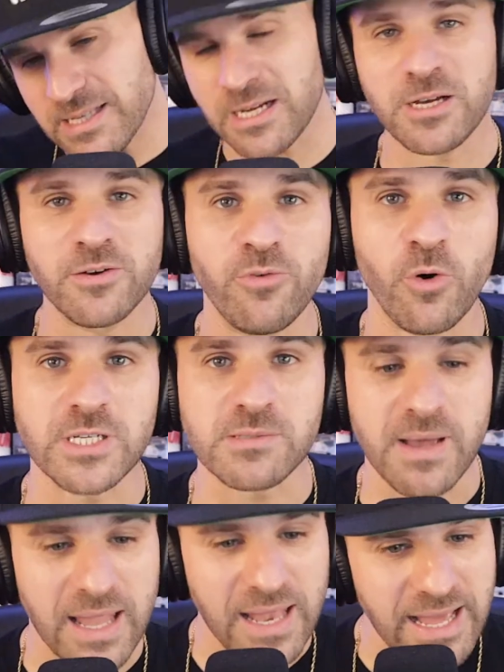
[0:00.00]
A good
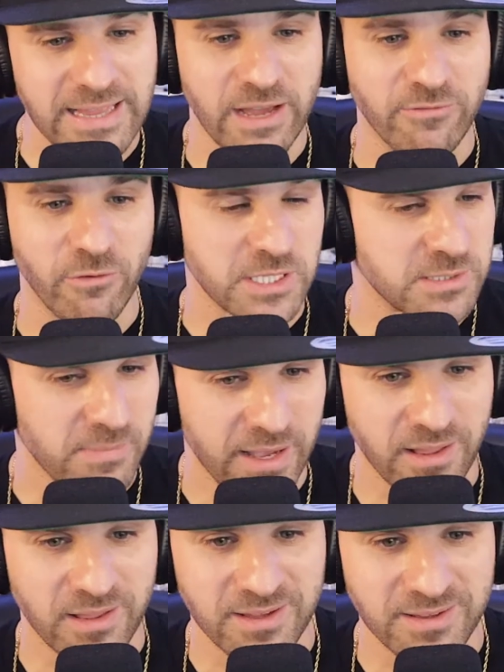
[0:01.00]
voicemail. I like that
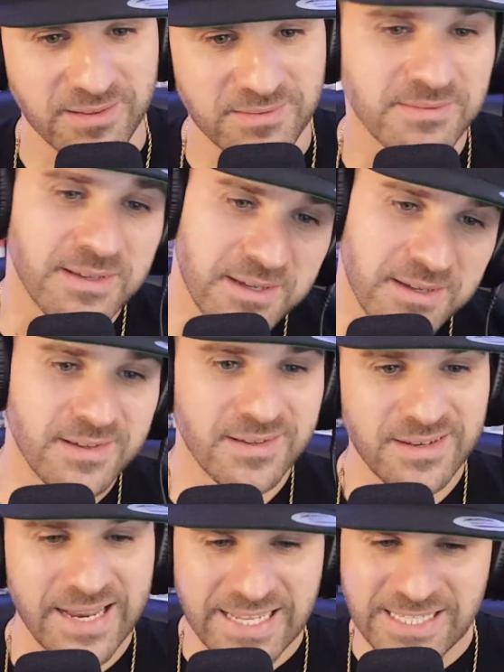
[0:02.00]
voicemail.
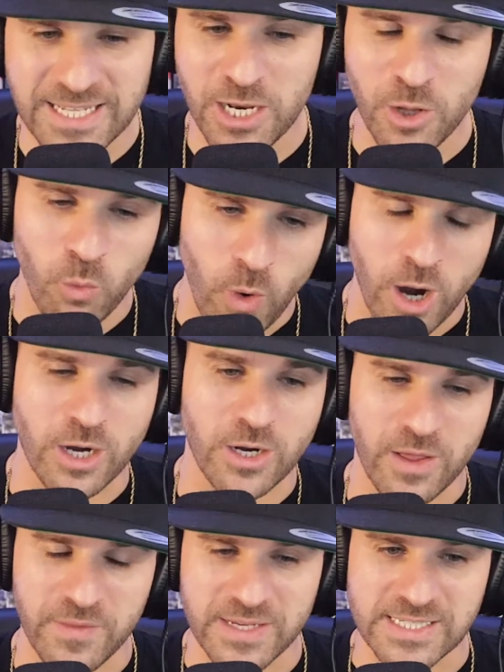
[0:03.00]
Needs a little
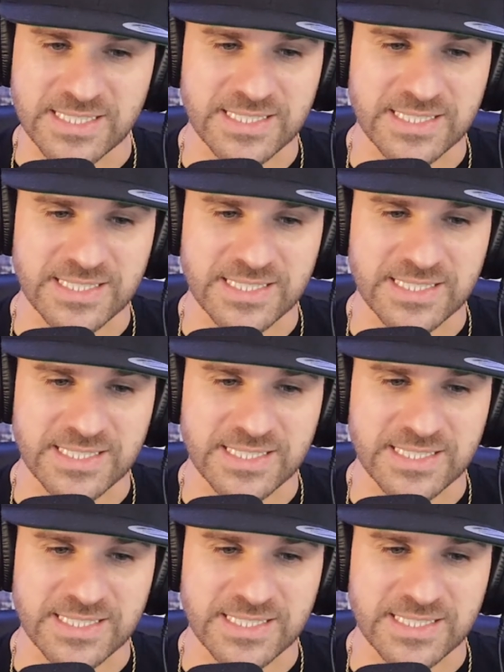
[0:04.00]
work on the